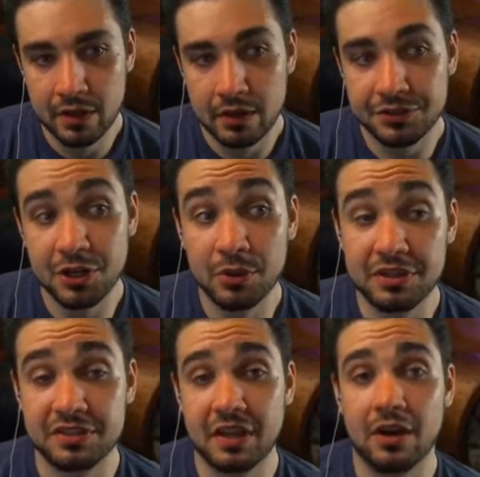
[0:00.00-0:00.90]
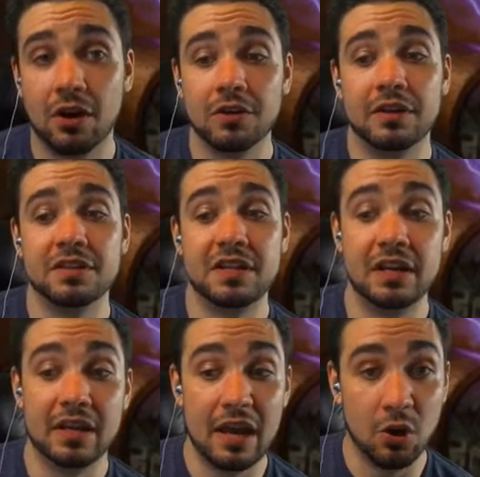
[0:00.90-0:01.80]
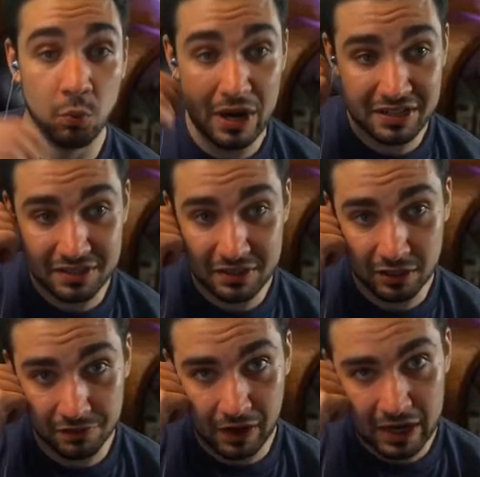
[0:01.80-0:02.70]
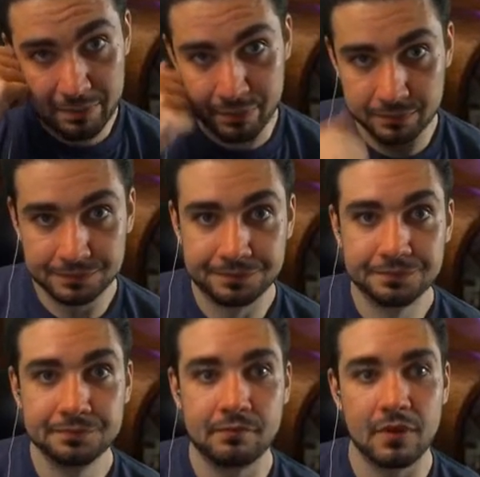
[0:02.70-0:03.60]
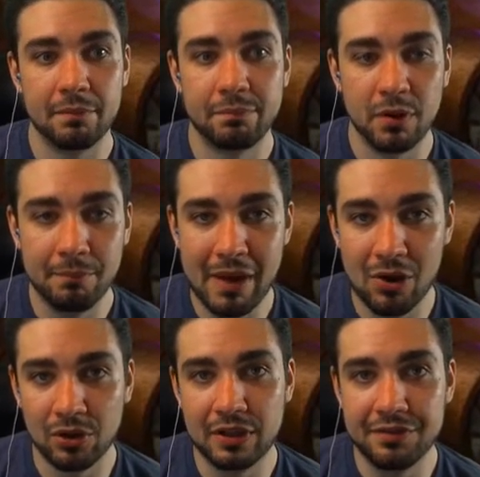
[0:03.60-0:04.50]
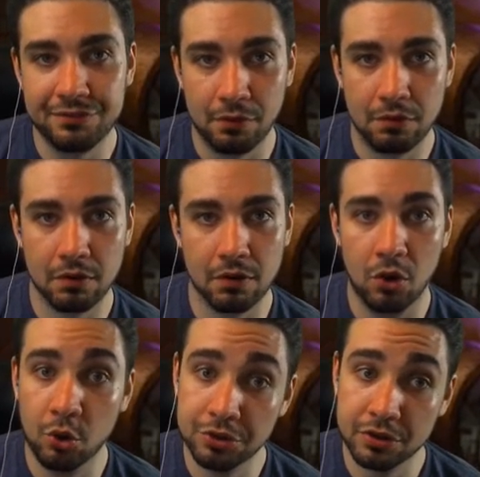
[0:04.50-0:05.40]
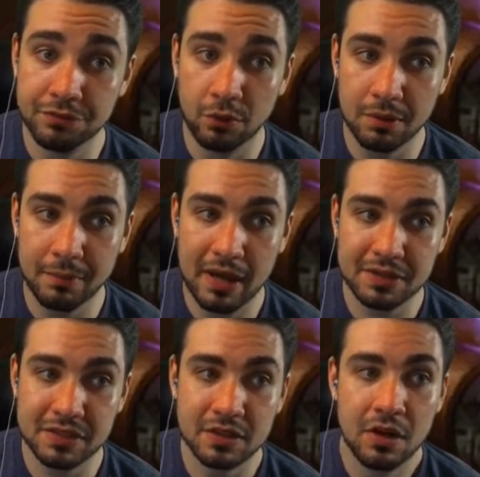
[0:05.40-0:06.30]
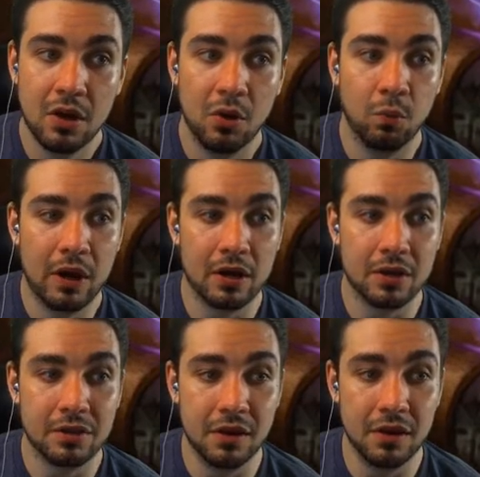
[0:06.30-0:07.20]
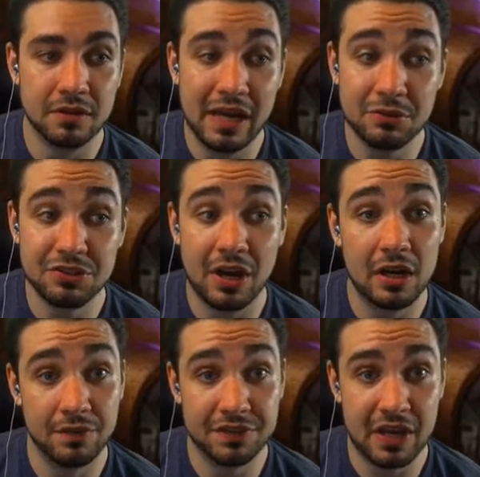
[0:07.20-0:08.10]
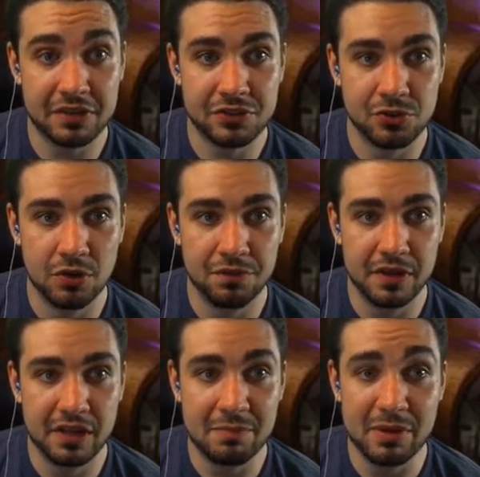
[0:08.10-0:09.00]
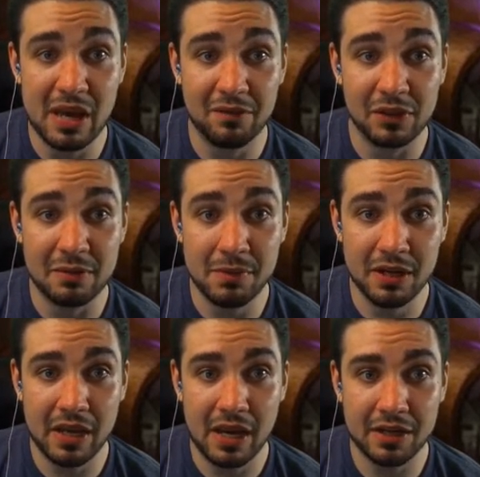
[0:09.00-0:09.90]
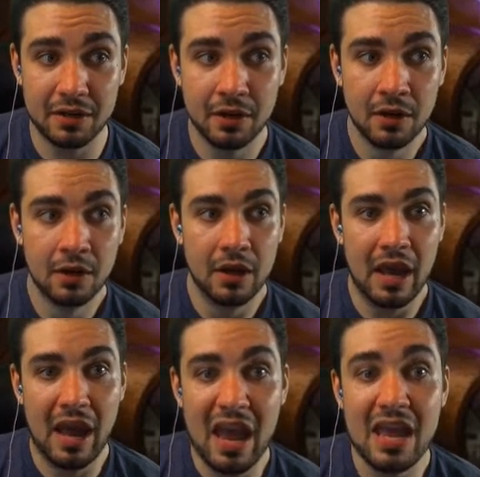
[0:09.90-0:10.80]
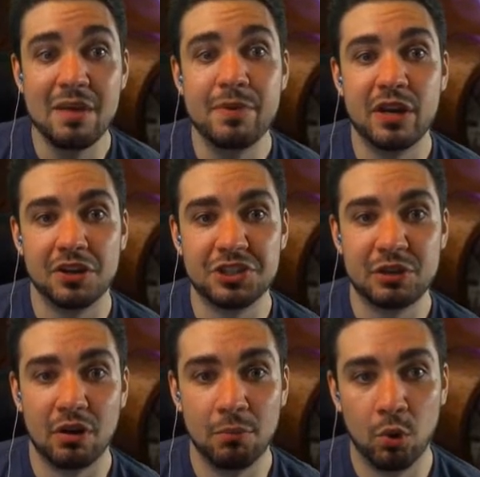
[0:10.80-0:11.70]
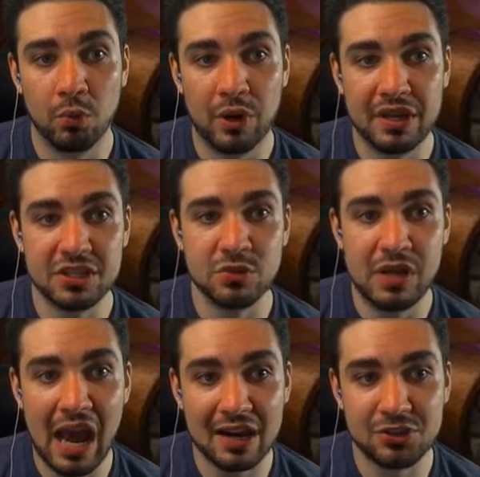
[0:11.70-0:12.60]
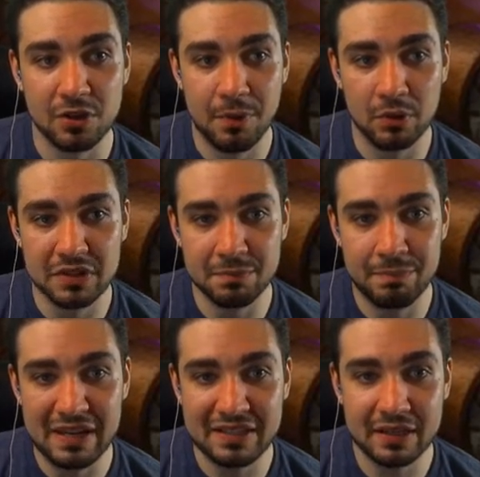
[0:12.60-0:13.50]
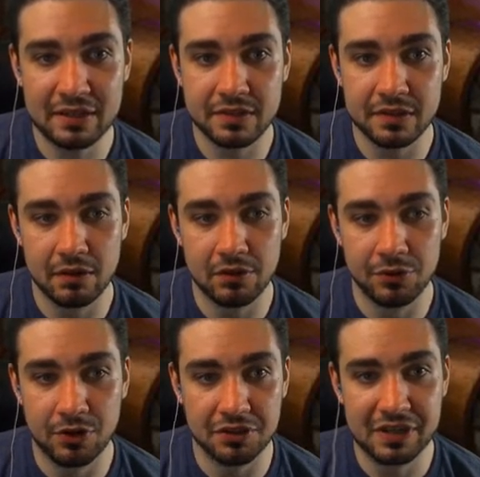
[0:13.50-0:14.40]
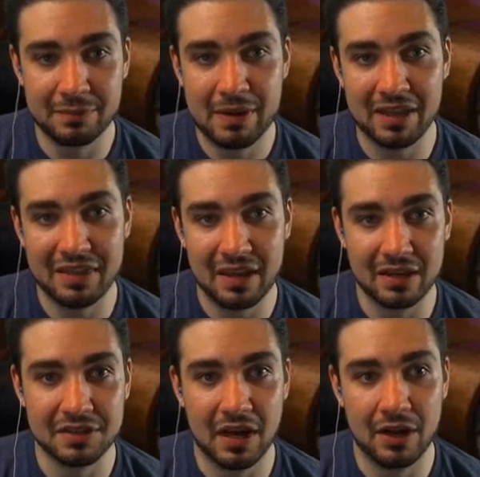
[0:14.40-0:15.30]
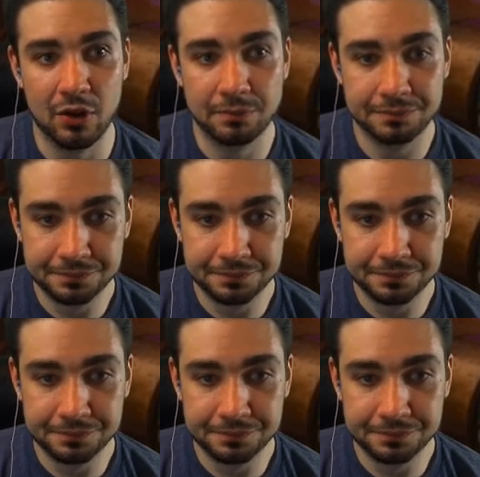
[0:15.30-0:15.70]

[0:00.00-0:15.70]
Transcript: So this is a card that is getting a great deal of hype, primarily for older formats, where the downside of Assassin's Trophy can be heavily mitigated. A, because there are more ways to tax your opponent's basics. There are other cards like Path to Exile